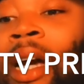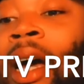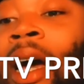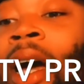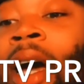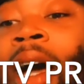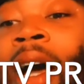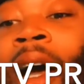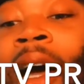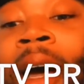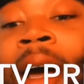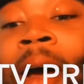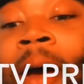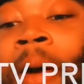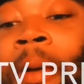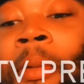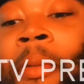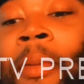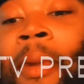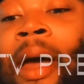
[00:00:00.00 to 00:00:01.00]

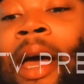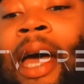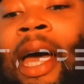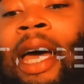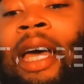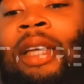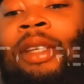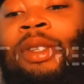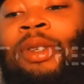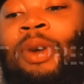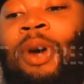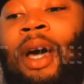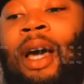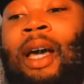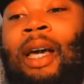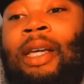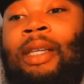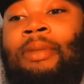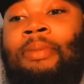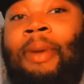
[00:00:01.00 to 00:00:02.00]
TV. As you
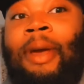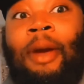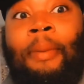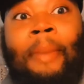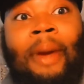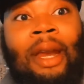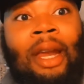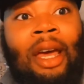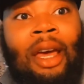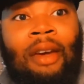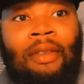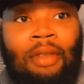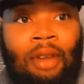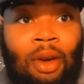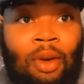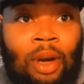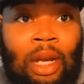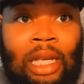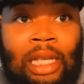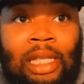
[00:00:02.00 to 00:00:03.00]
guys may or may not have
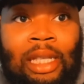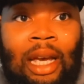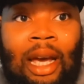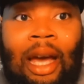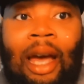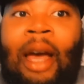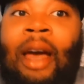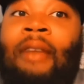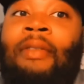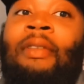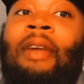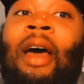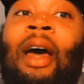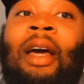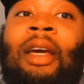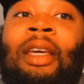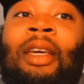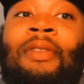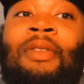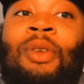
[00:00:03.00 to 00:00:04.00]
noticed, I have not
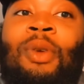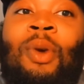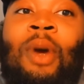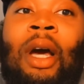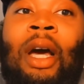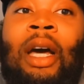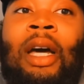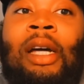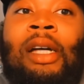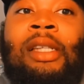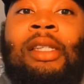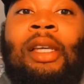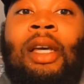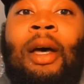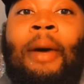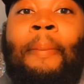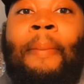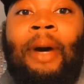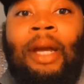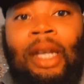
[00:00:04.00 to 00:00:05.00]
given you guys a
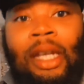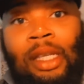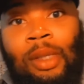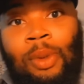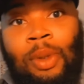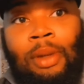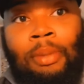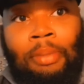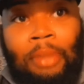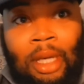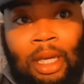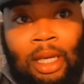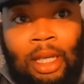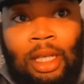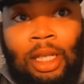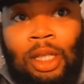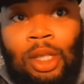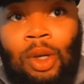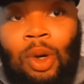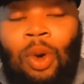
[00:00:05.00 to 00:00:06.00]
Mondays with
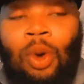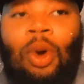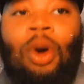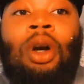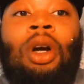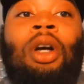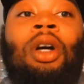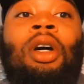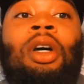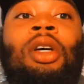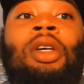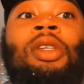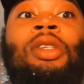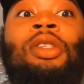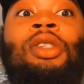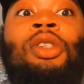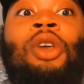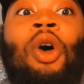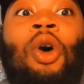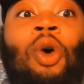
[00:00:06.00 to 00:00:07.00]
Meech or a
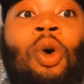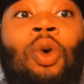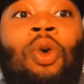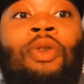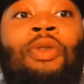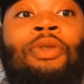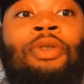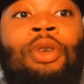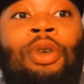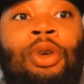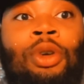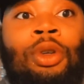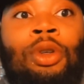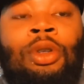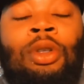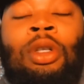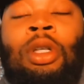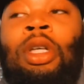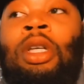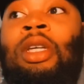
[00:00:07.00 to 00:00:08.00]
Soulful
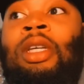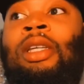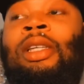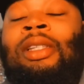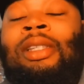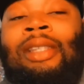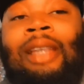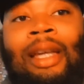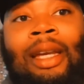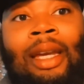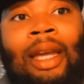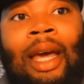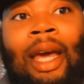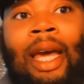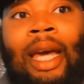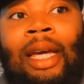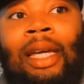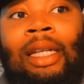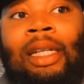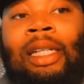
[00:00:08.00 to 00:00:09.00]

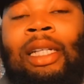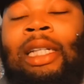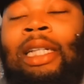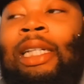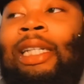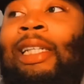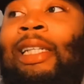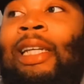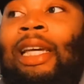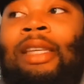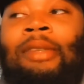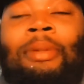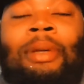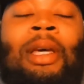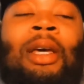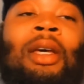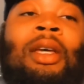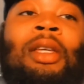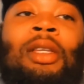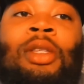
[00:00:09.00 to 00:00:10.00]
Sunday, just
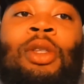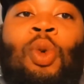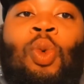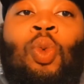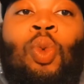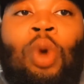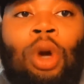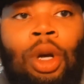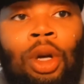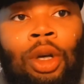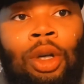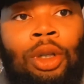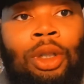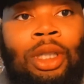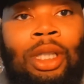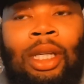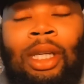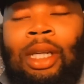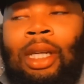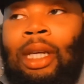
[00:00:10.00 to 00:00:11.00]
because the world
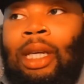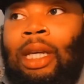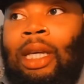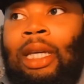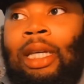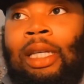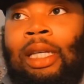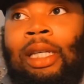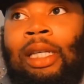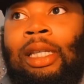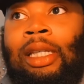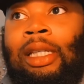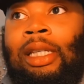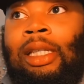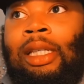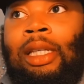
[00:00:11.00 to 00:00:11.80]
is